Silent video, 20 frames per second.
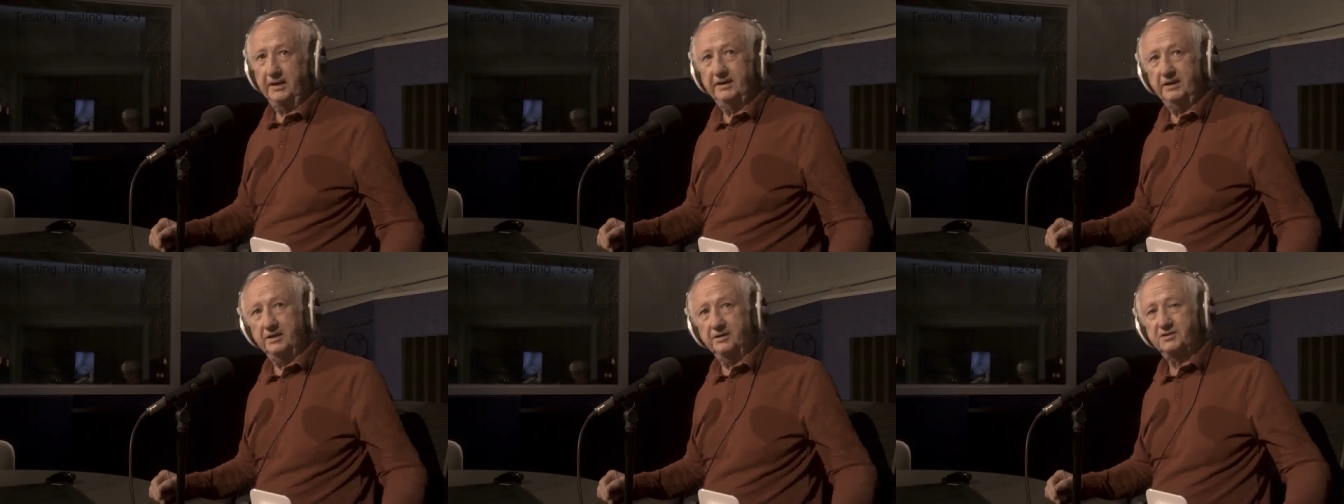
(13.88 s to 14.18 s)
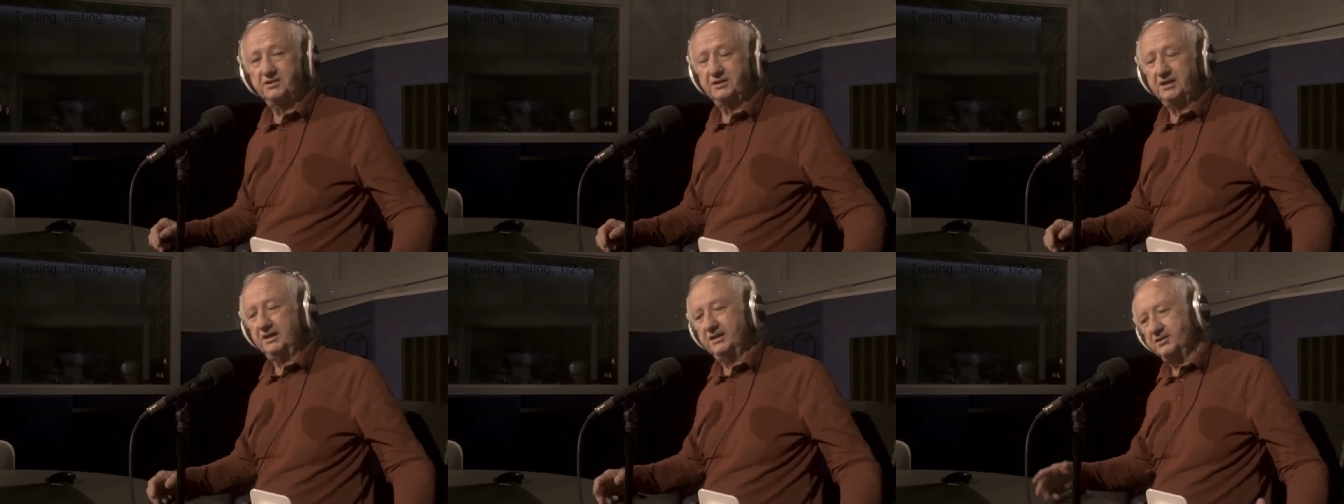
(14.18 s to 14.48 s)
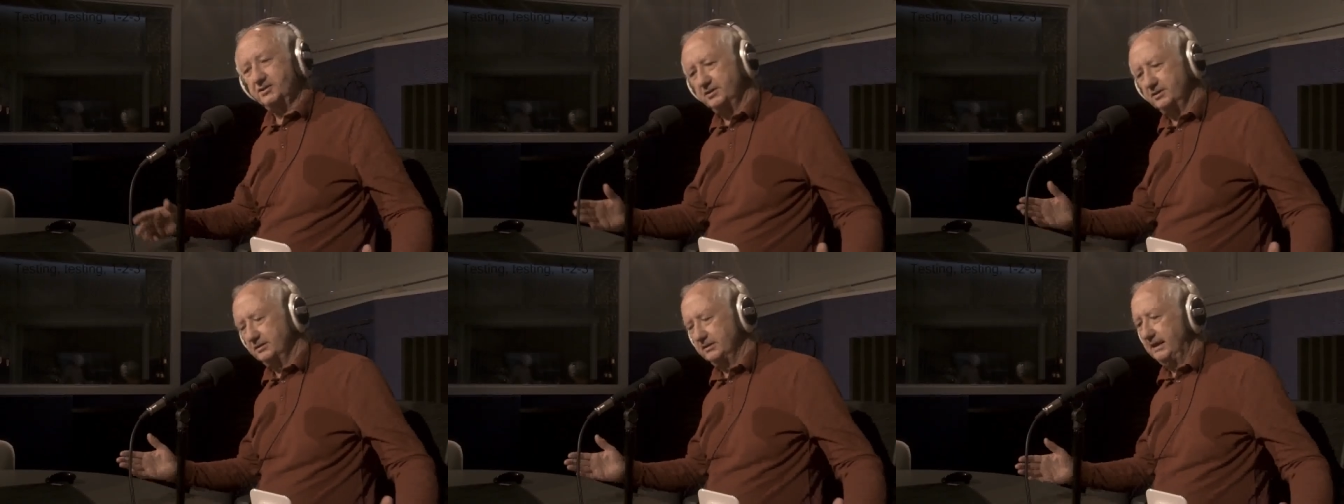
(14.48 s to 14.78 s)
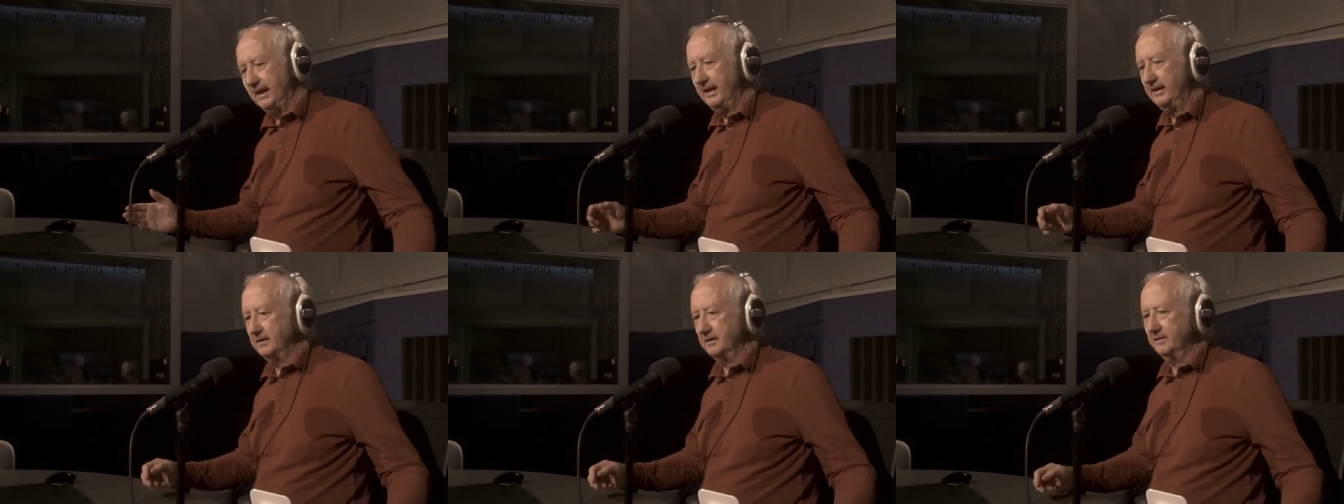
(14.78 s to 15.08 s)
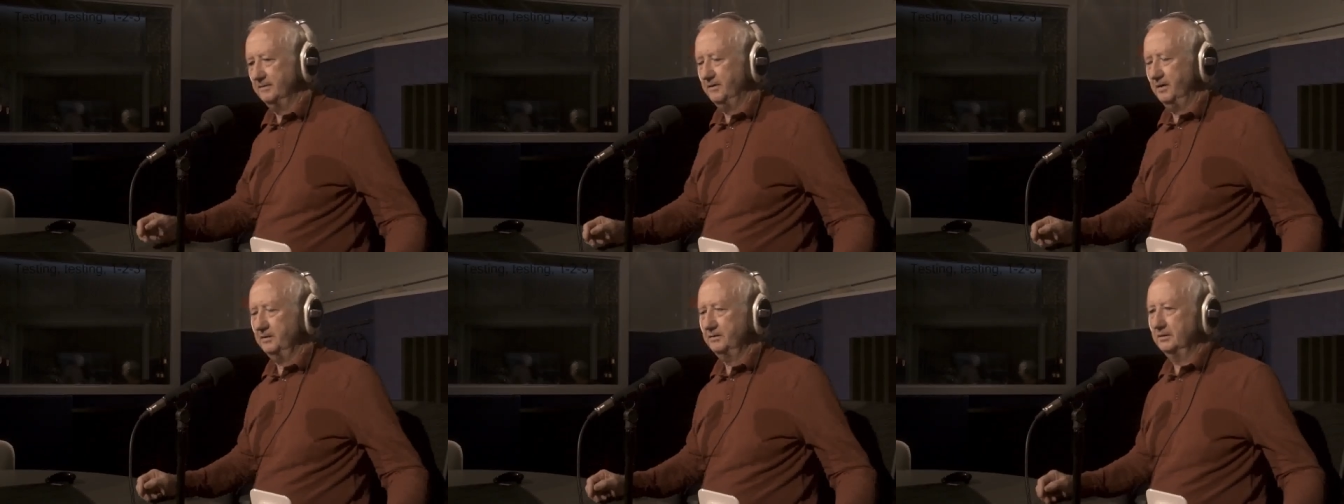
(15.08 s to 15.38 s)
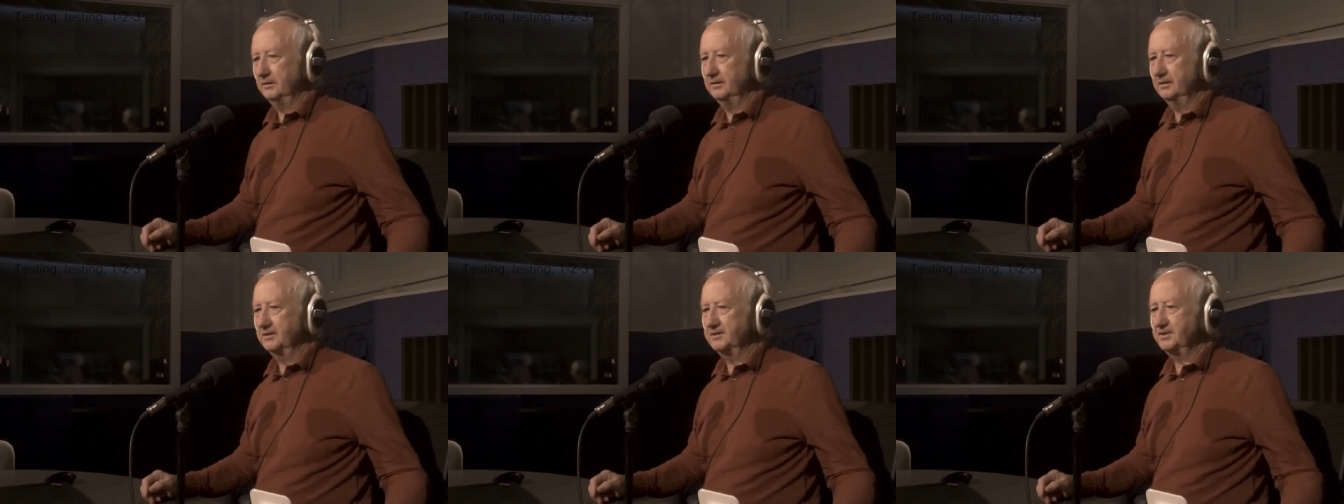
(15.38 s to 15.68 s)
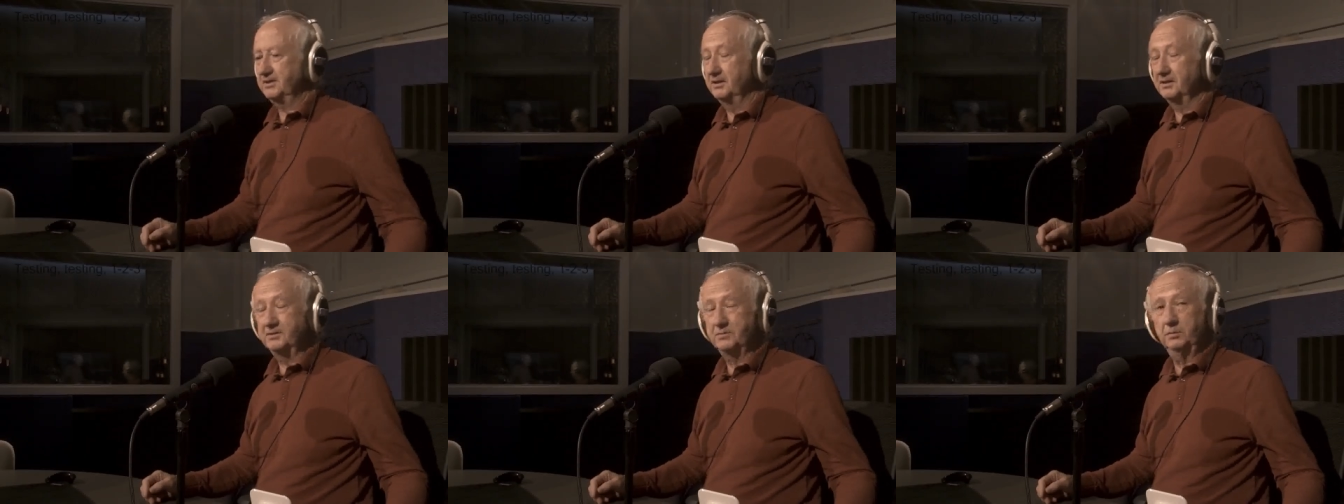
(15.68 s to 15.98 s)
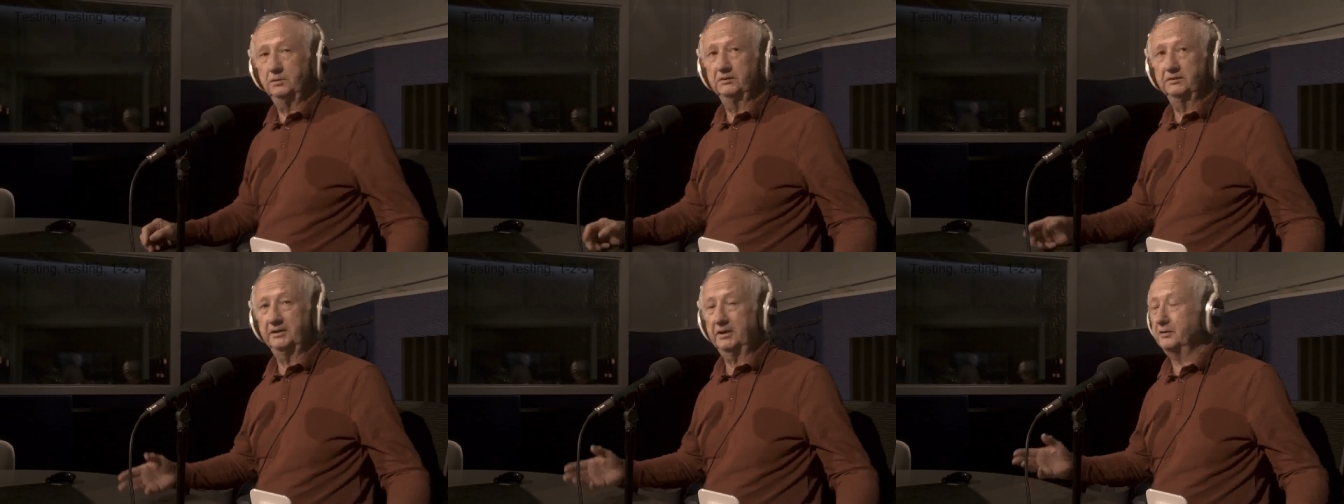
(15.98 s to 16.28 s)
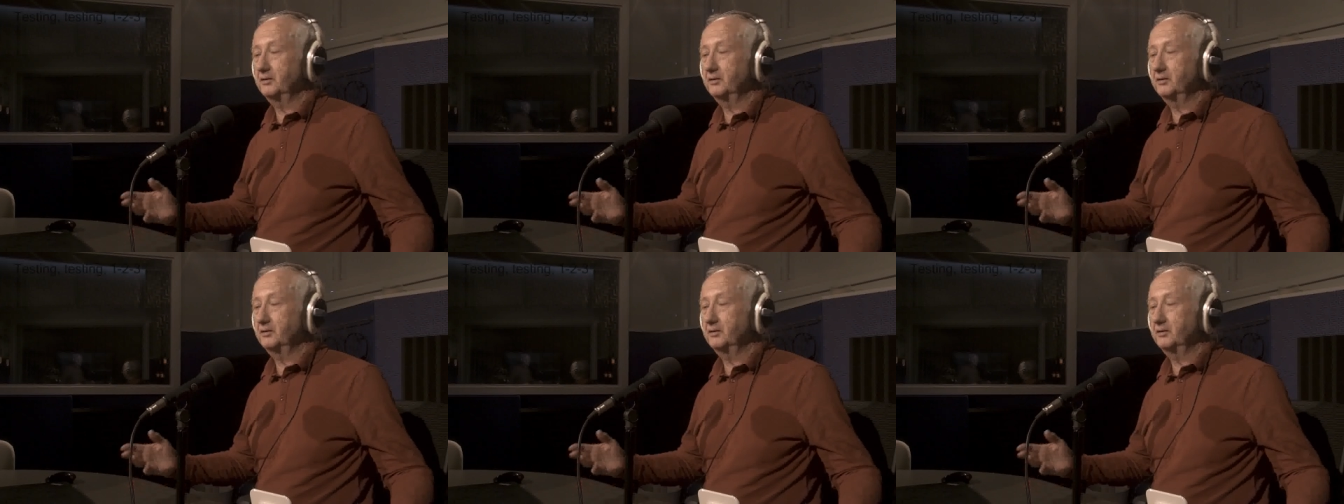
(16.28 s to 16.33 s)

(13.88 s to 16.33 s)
radio station, and devoted listeners will